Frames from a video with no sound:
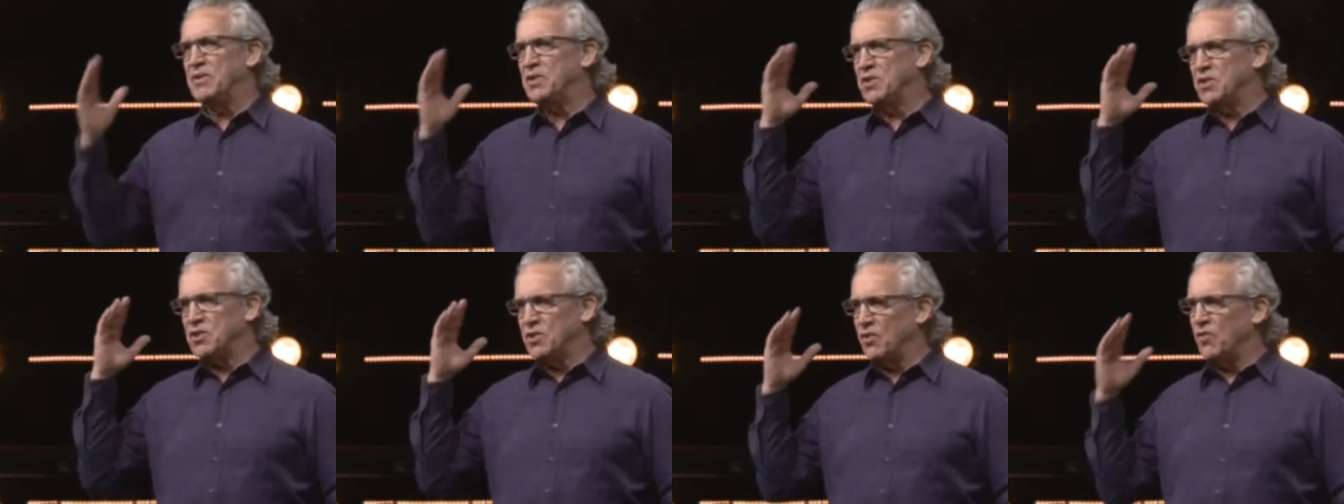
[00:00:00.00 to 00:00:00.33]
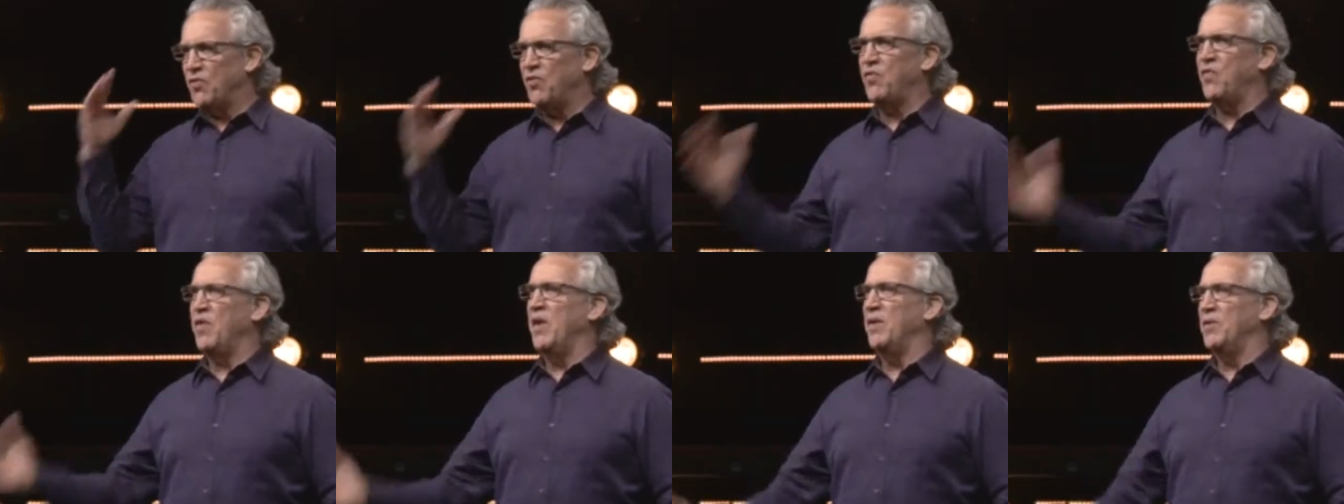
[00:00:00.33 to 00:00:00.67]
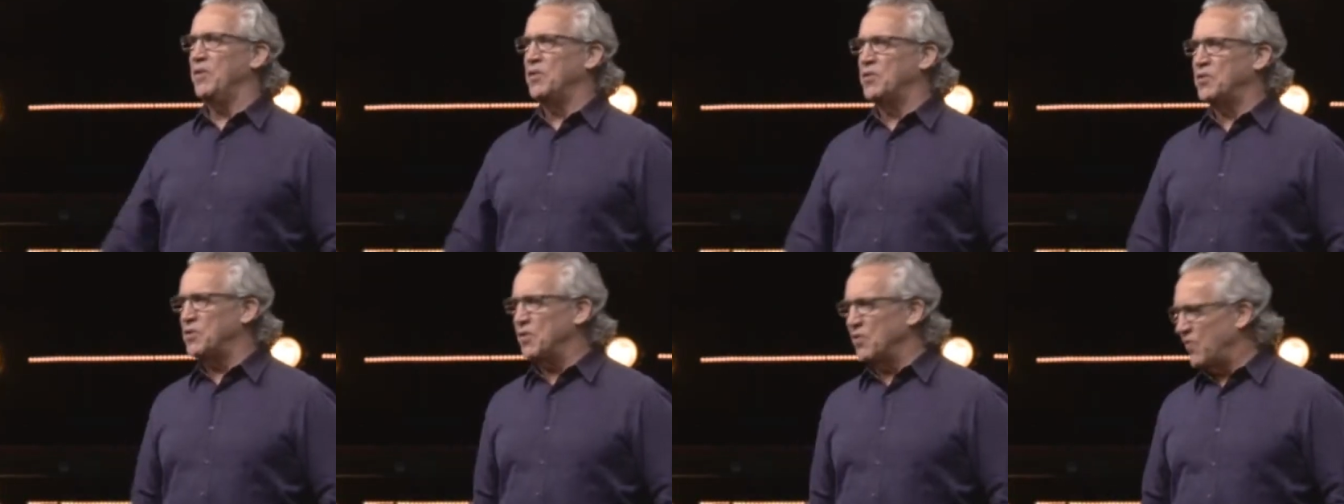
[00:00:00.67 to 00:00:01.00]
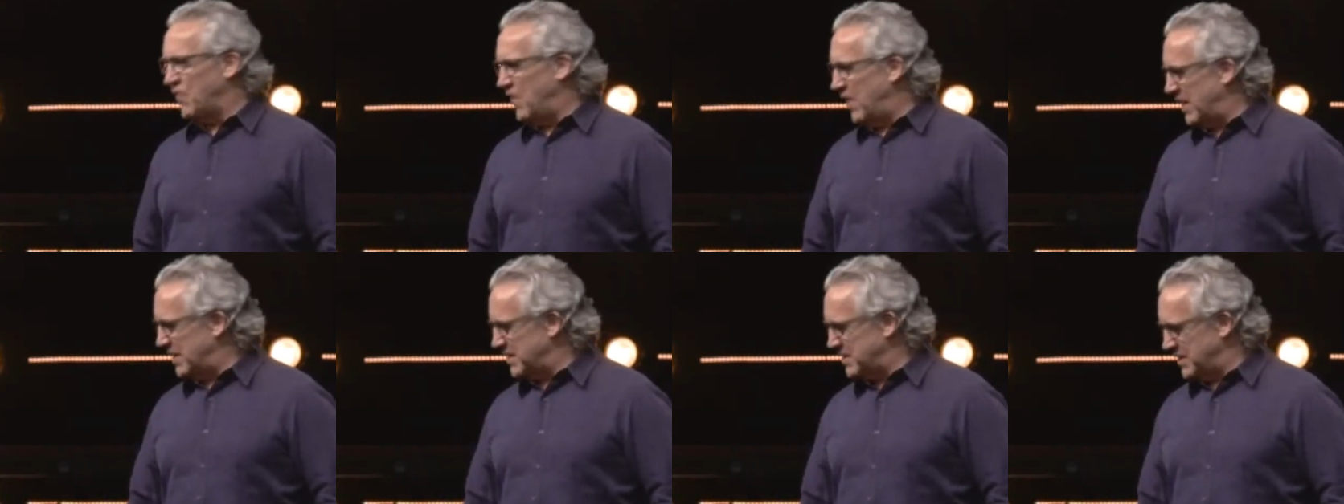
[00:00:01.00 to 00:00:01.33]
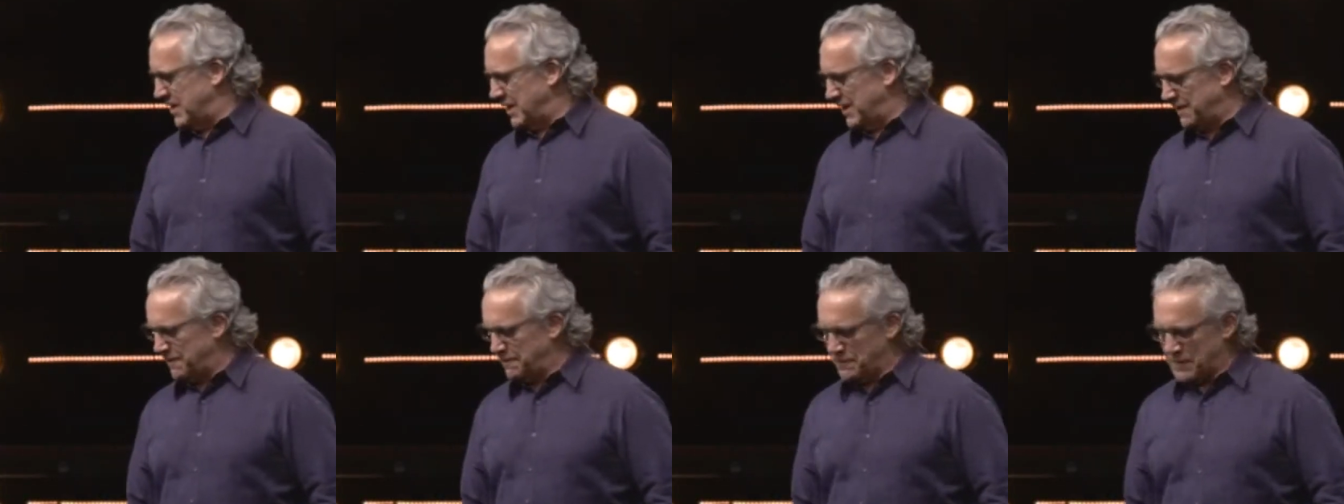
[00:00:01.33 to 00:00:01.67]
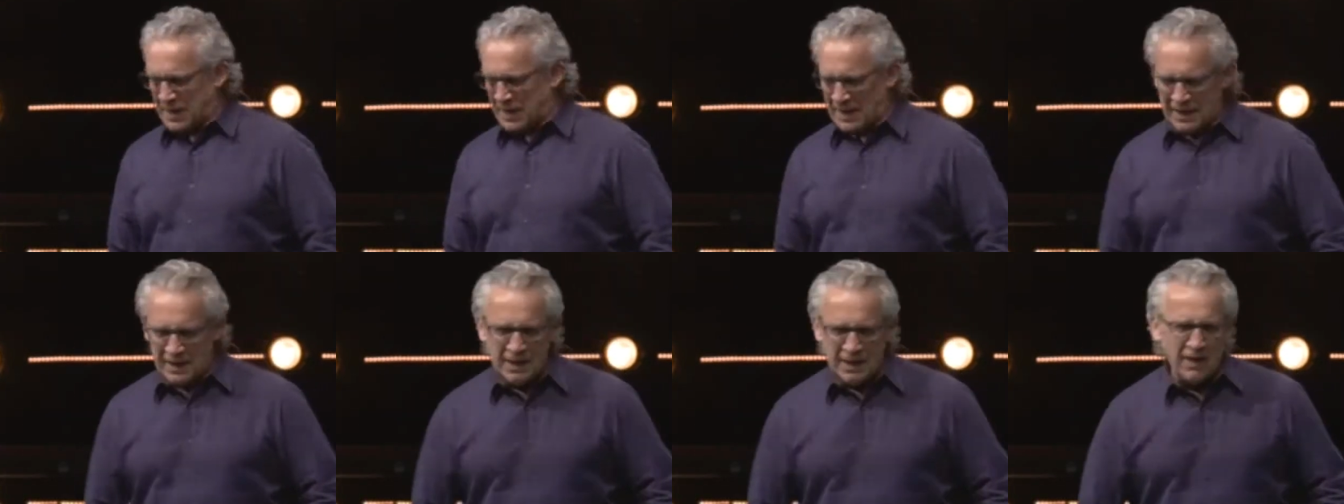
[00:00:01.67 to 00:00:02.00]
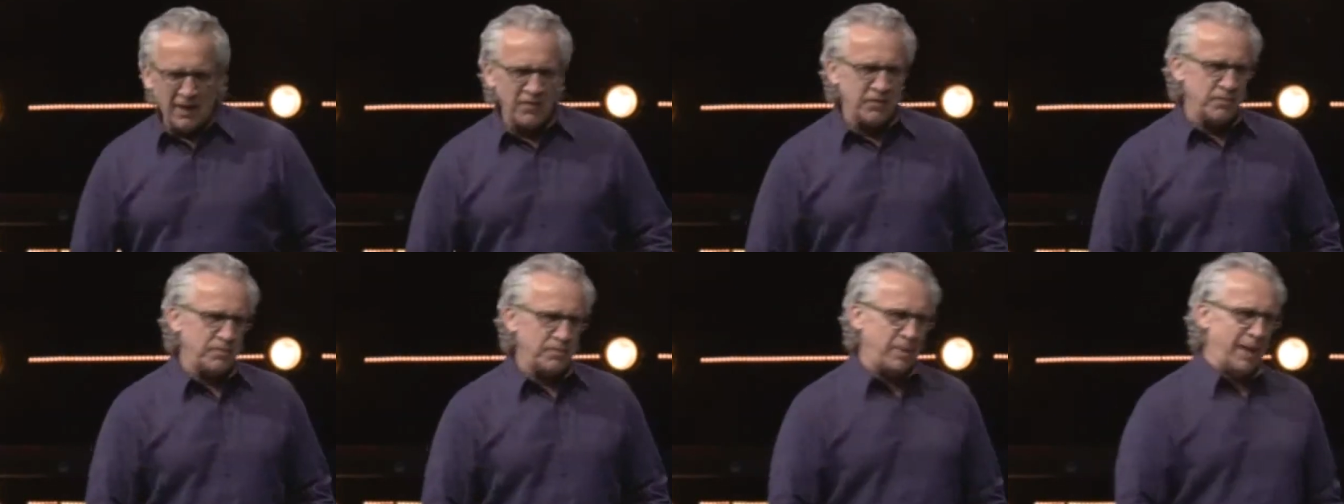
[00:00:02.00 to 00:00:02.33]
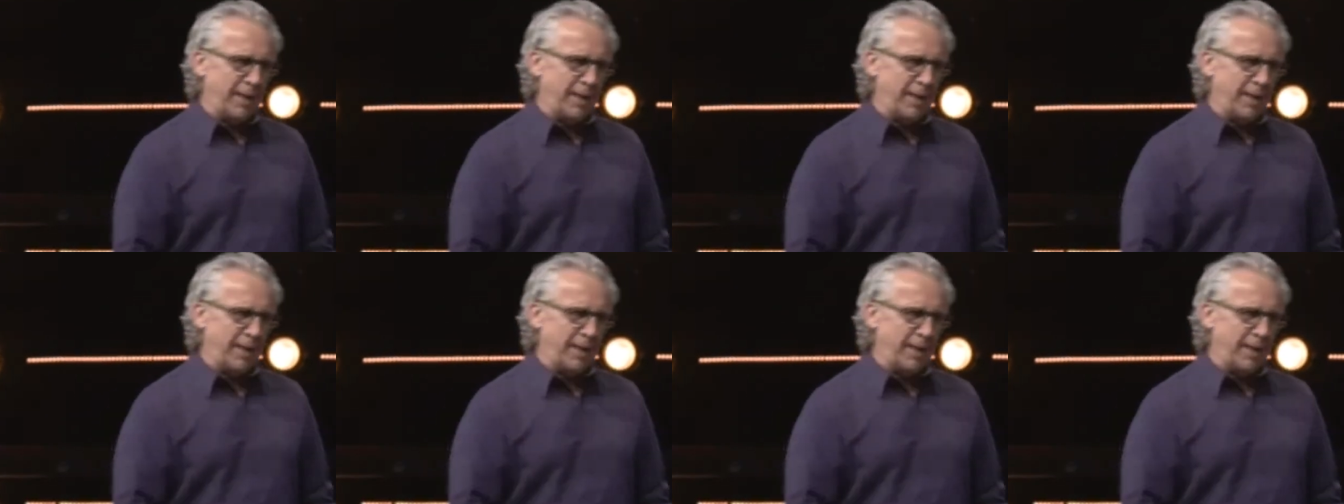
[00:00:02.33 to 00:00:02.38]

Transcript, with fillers: just so fun, they're so fascinating. I love